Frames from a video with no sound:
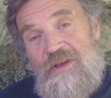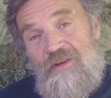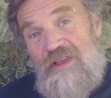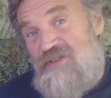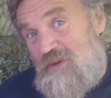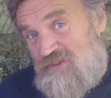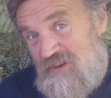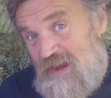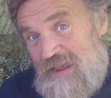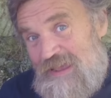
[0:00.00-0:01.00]
Okay, so it's
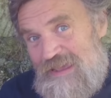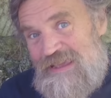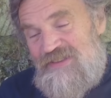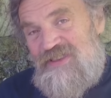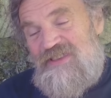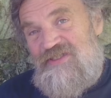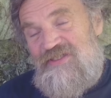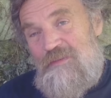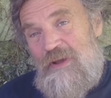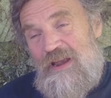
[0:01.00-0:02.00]
an easy
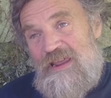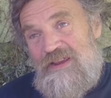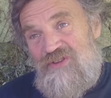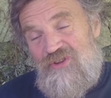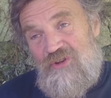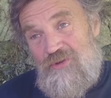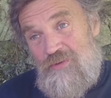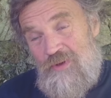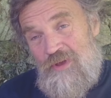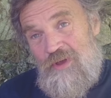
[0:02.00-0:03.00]
simile to
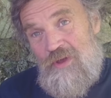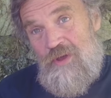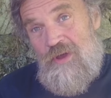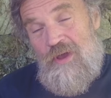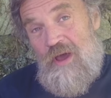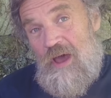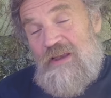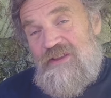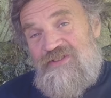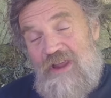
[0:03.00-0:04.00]

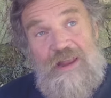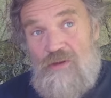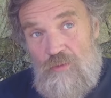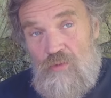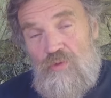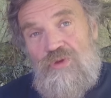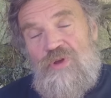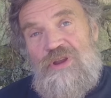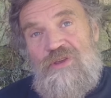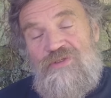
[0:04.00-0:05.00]
understand, or you
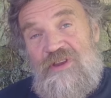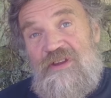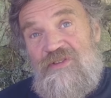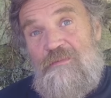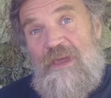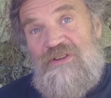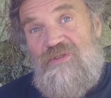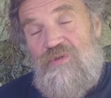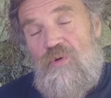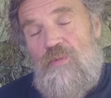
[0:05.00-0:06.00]
can use it as a
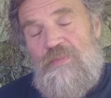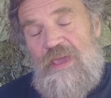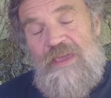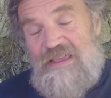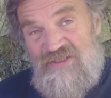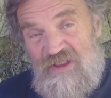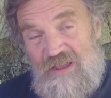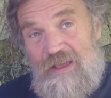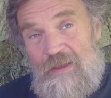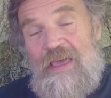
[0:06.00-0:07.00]
metaphor. Yeah, he's
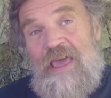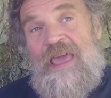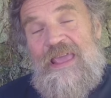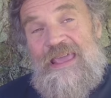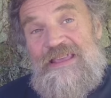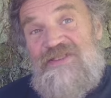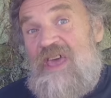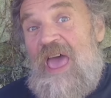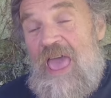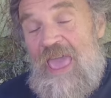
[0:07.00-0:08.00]

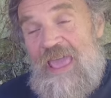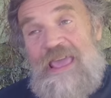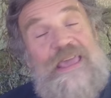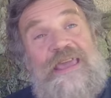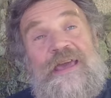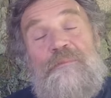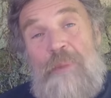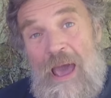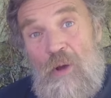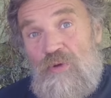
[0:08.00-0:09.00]
a
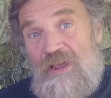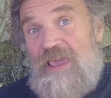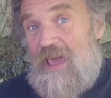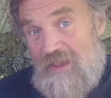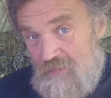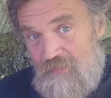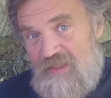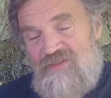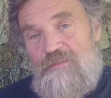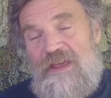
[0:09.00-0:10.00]
powder keg.
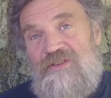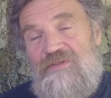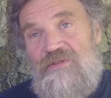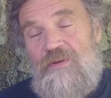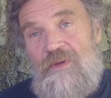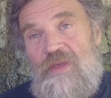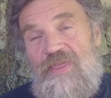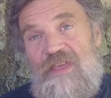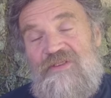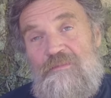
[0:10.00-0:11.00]
That's a metaphor.
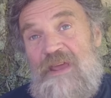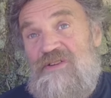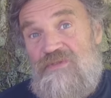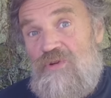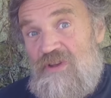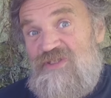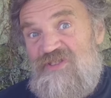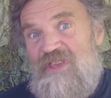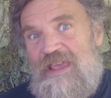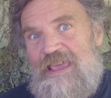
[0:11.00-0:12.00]
That's a metaphor because
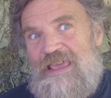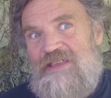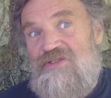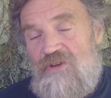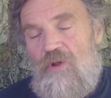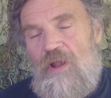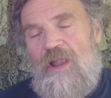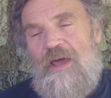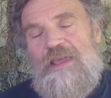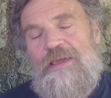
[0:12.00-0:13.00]
it's saying is, not
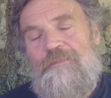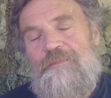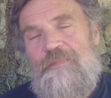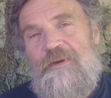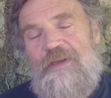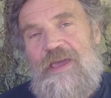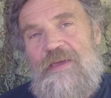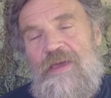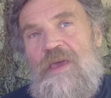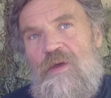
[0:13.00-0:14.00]
like. Okay,
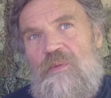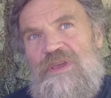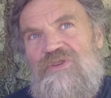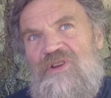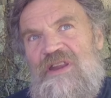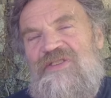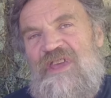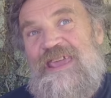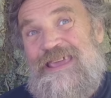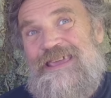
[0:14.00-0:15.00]
we usually
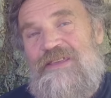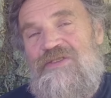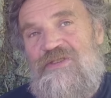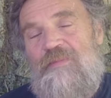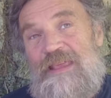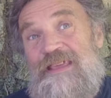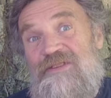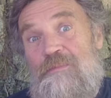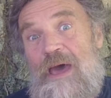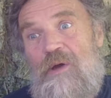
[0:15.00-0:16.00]
say is, something
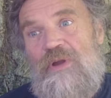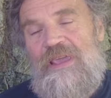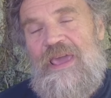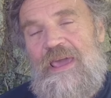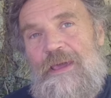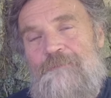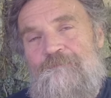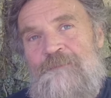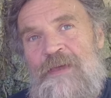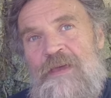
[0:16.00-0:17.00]
is a powder keg.
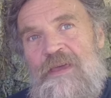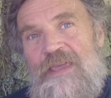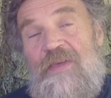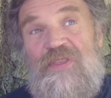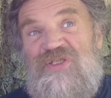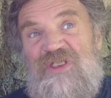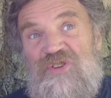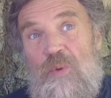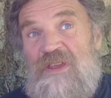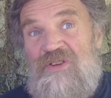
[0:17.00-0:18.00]
Yeah, the
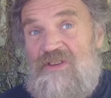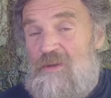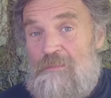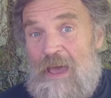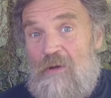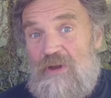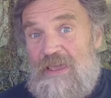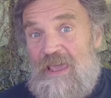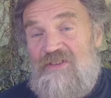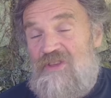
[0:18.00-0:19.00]
situation is a powder
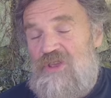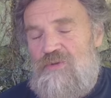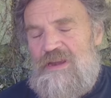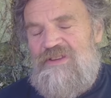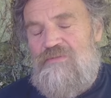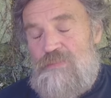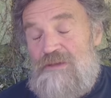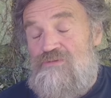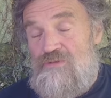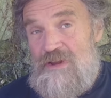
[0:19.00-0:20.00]
keg, so you need to
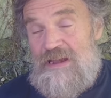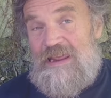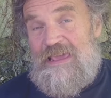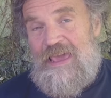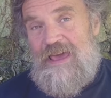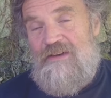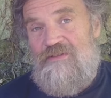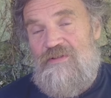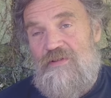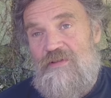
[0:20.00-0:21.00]
be really
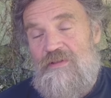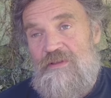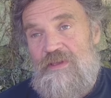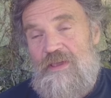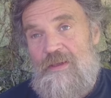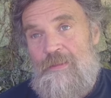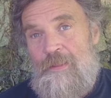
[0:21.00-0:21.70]
careful. Yeah?